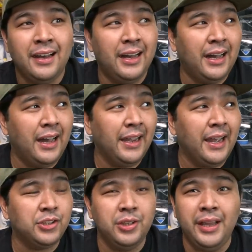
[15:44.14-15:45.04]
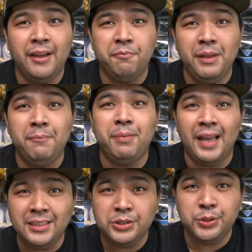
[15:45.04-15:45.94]
I actually have made
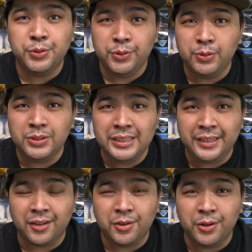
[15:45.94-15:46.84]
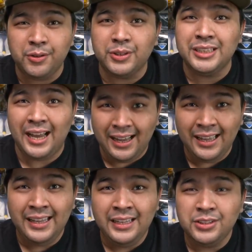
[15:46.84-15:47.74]
plans to go to SneakerCon
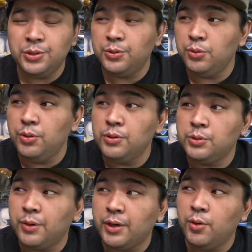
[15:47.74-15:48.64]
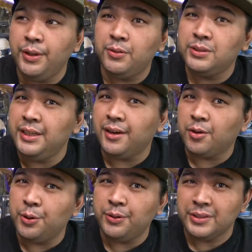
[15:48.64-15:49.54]
Osaka. So to those who are going to
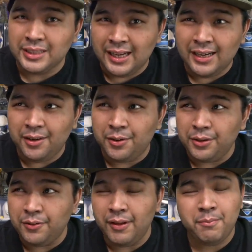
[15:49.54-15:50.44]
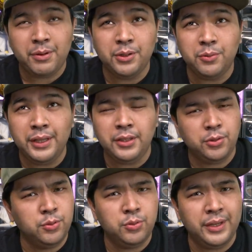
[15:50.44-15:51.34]
SneakerCon Osaka on November
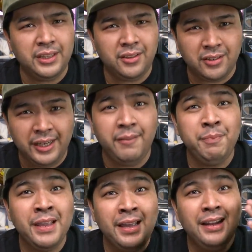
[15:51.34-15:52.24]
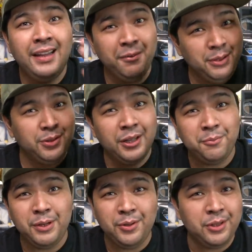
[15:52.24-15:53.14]
22, 23, let me know
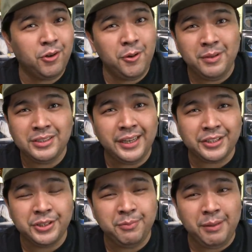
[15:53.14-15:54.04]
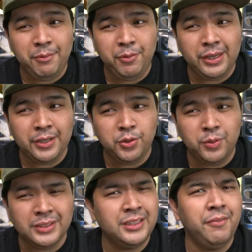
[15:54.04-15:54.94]
down below in the comment section. Maybe we could
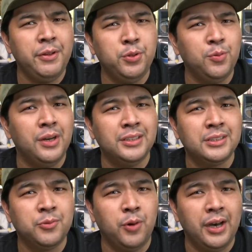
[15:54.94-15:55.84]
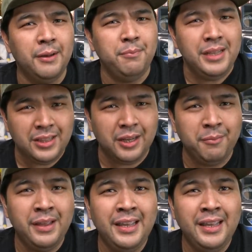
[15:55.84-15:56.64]
do a 7-to-1 squad meetup